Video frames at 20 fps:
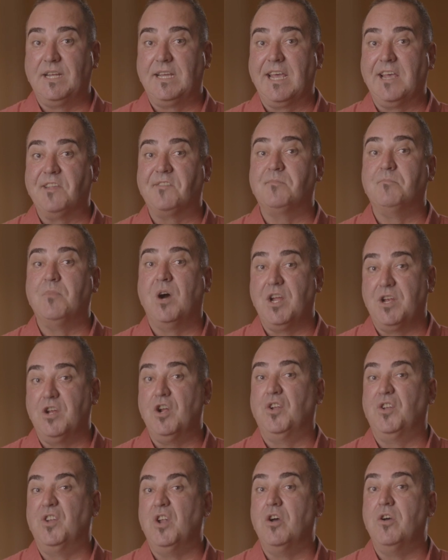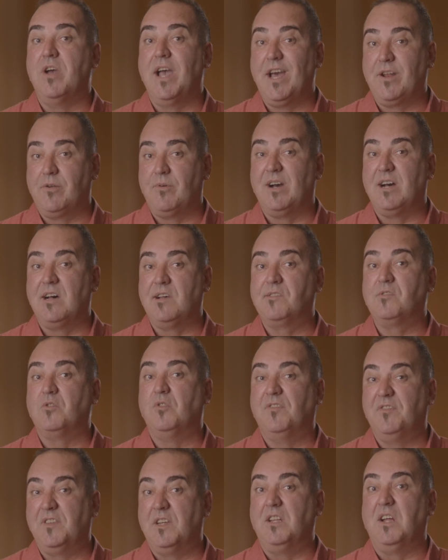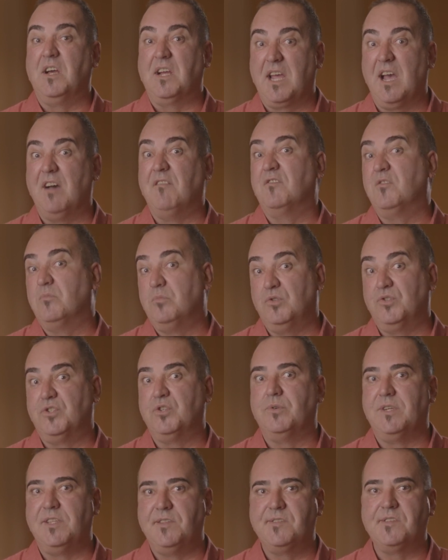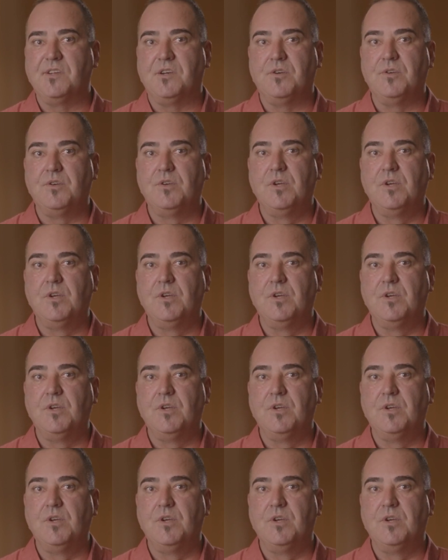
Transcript: a guest might not know how to ask or feel uncomfortable doing so.